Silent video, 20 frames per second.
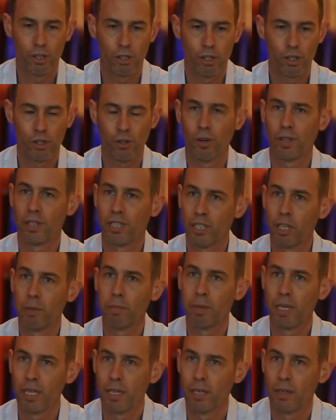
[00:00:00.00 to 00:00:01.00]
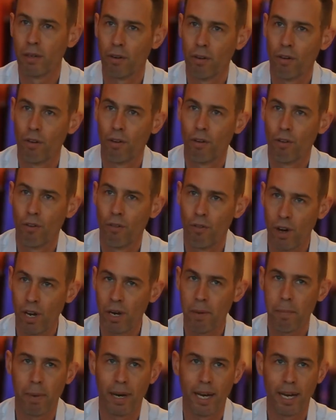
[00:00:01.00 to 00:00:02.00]
shortly going to be
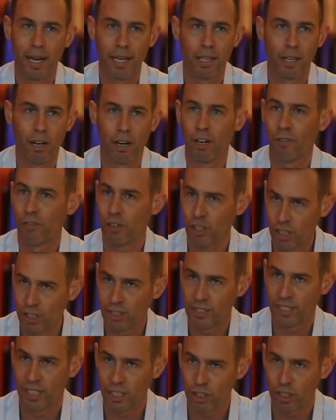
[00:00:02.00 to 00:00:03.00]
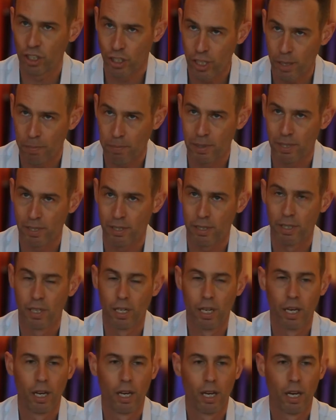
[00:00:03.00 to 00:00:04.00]
run by artificial intelligent chips.
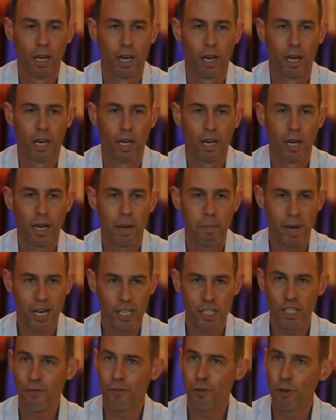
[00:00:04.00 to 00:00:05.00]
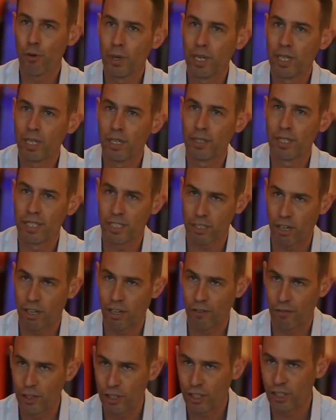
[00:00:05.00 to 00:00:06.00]
Imagine, if you will, this
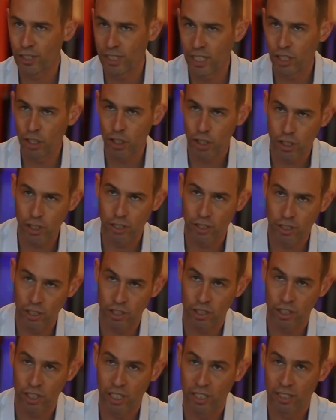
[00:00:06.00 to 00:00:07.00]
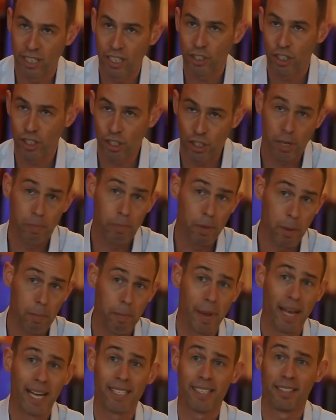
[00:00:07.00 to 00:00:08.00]
artificial intelligent chip that
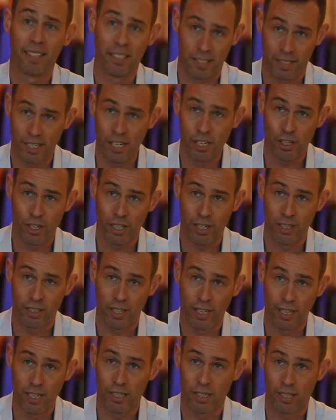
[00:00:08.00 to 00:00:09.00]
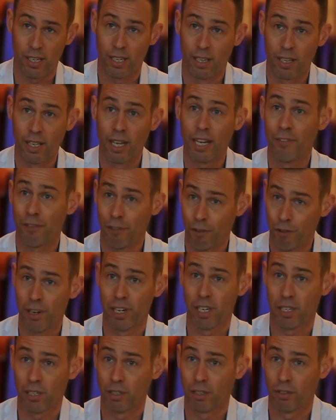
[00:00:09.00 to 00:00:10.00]
makes a decision that is life
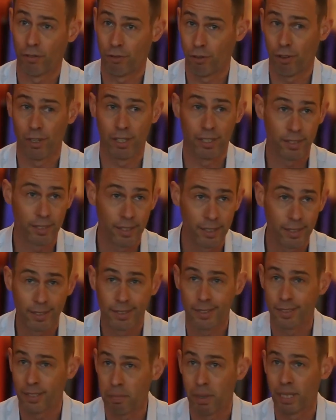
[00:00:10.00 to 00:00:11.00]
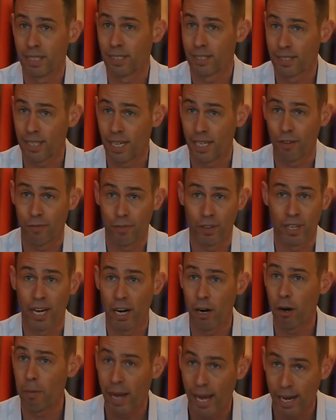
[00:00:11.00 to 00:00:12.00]
critical. For instance, it might decide if an
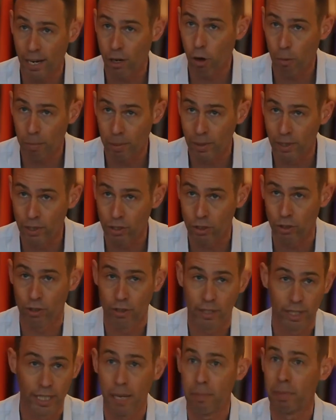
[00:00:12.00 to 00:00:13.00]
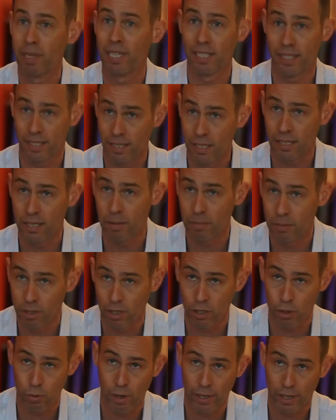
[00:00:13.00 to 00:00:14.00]
airbag opens or the AWS system
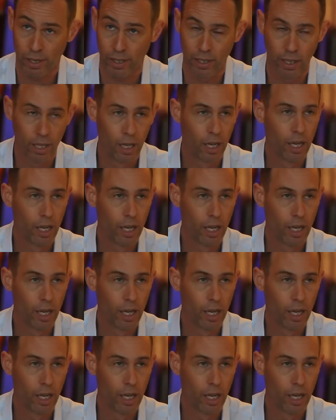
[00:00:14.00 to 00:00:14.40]
starts working.